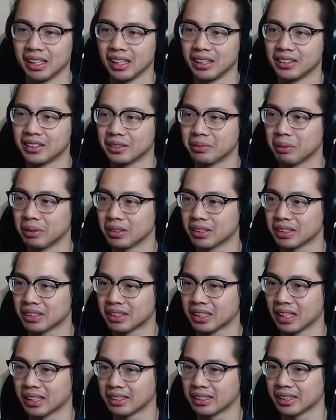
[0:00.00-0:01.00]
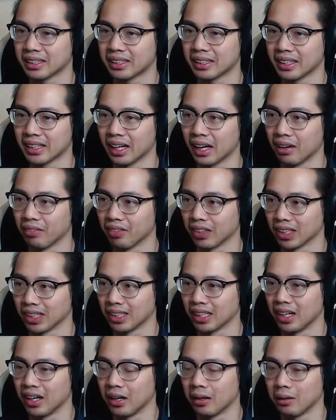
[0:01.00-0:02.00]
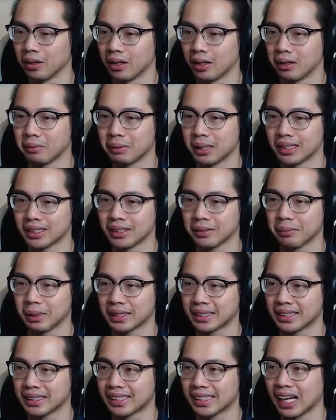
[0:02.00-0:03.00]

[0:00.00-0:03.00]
this is the most disgusting thing ever. Oh, I'm actually about to